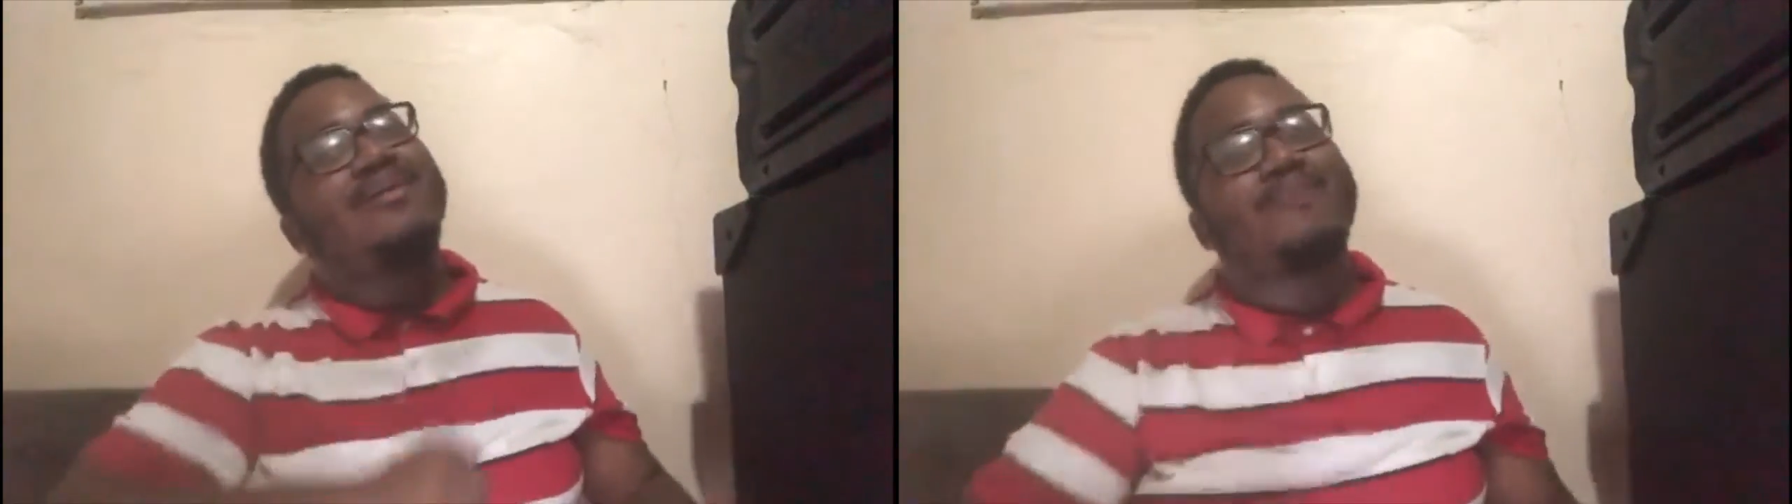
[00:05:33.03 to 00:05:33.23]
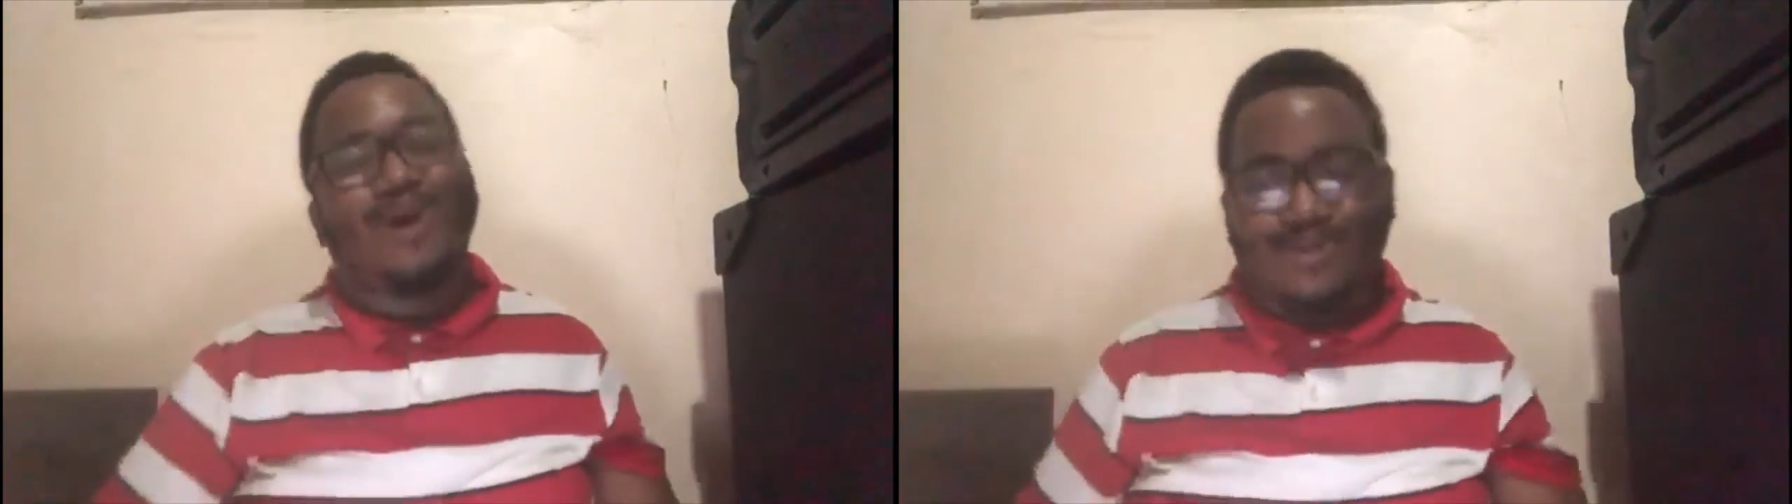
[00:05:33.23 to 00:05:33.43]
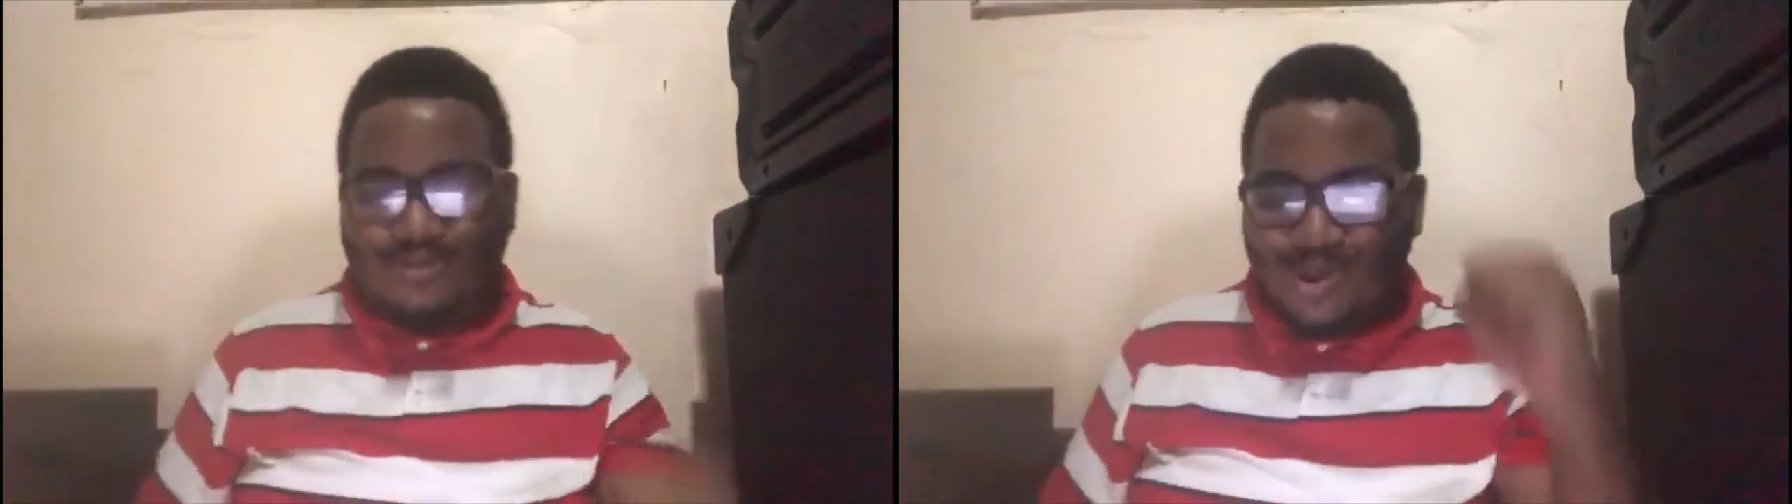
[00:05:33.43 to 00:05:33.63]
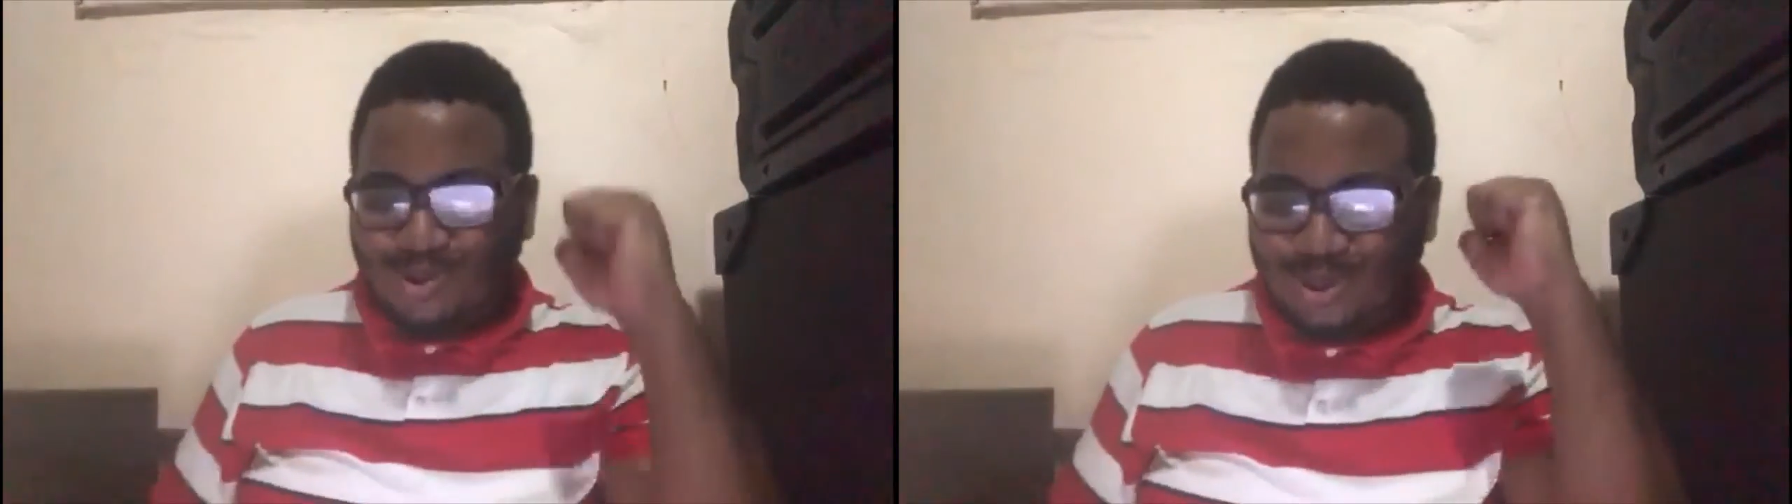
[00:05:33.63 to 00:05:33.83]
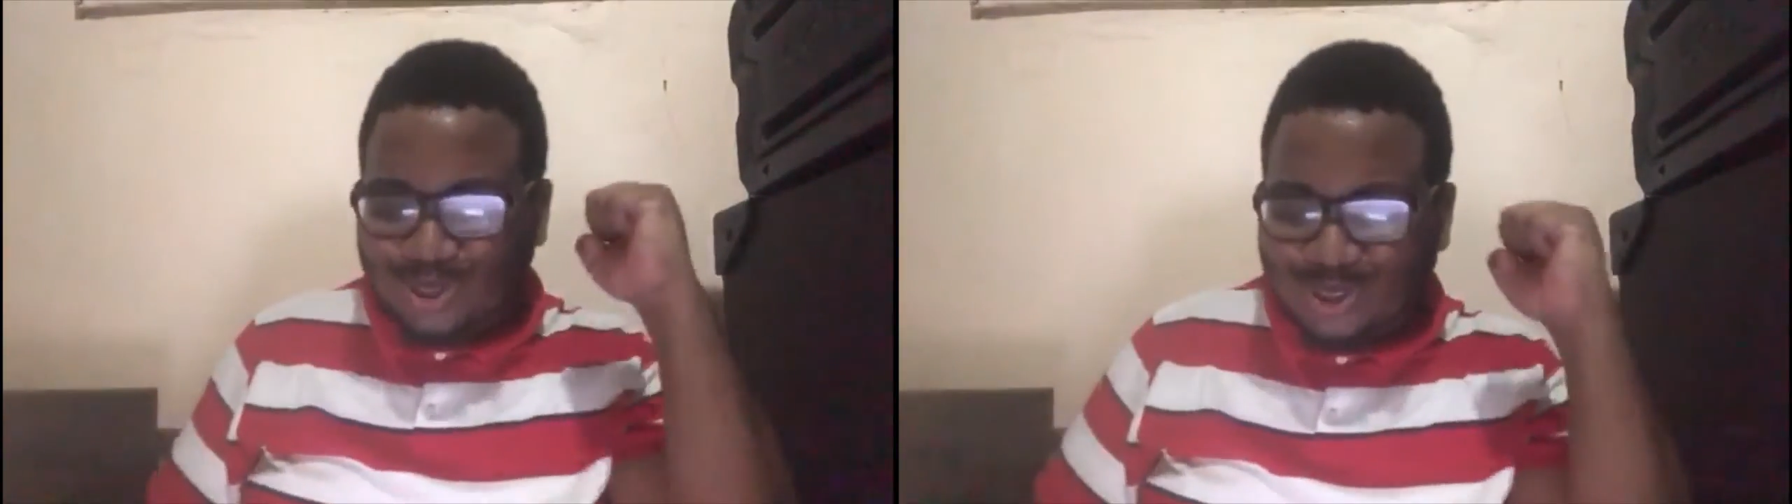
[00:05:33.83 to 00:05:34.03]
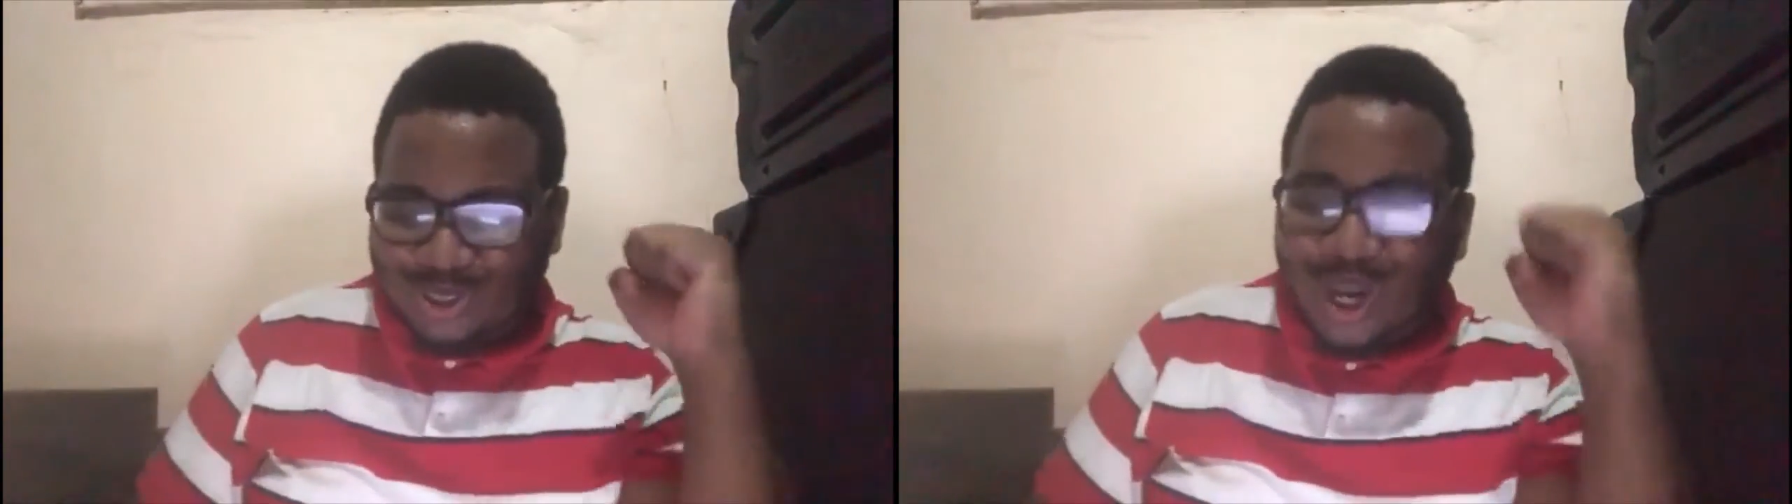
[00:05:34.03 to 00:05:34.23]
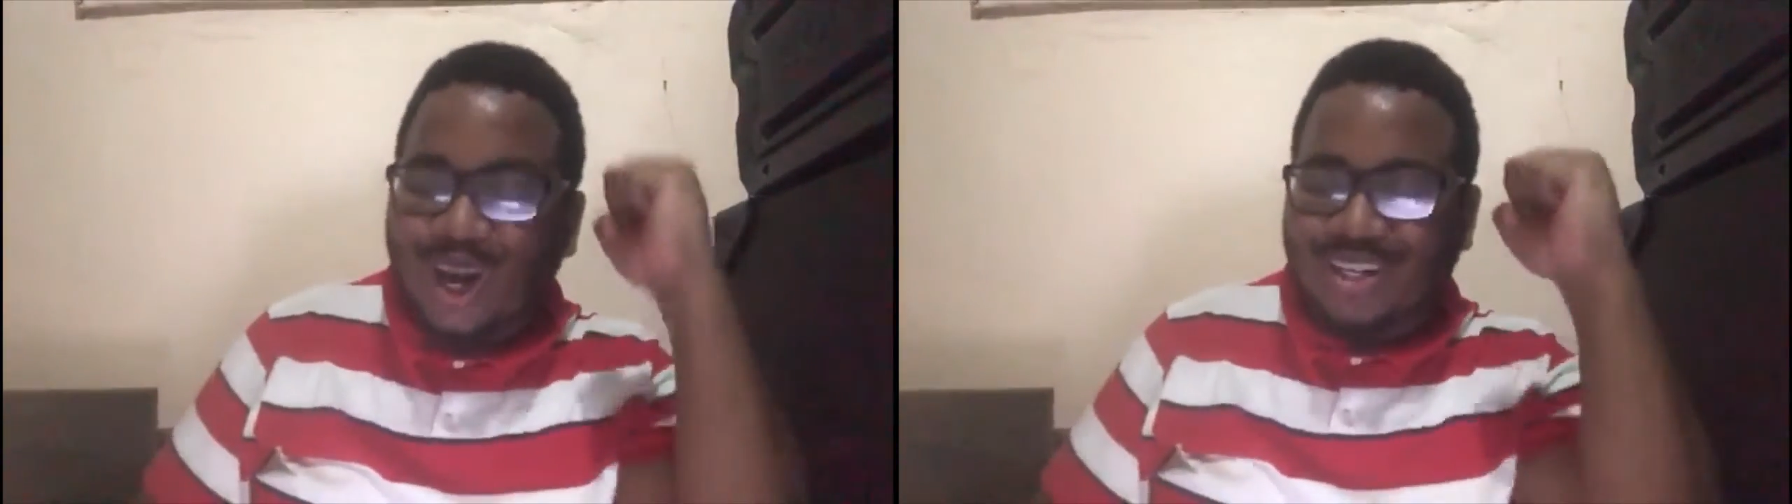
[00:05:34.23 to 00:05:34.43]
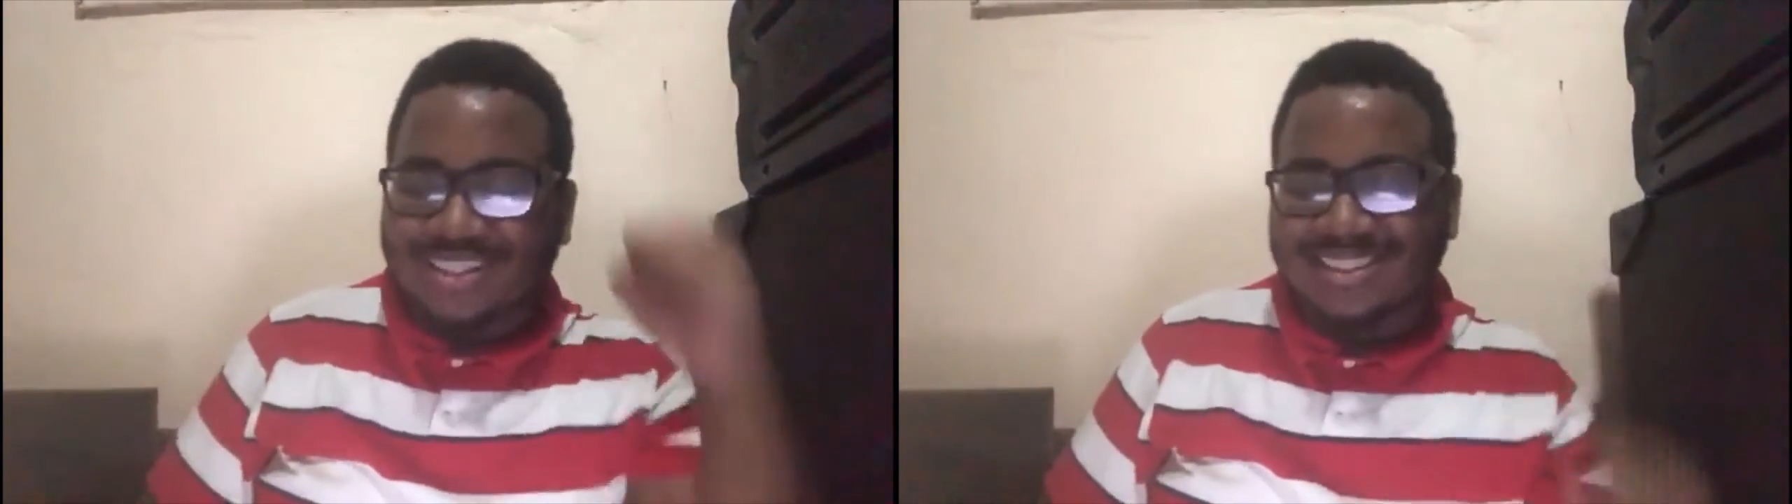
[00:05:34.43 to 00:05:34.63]
I'm almost
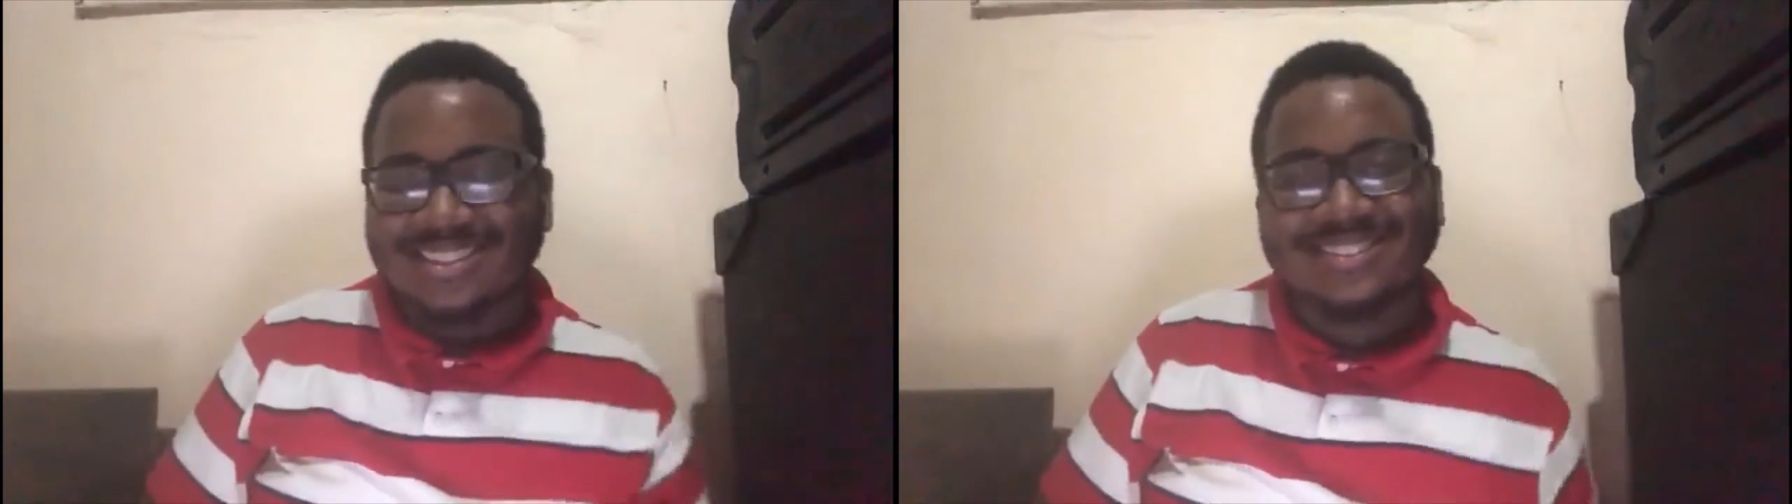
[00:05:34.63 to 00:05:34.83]
done.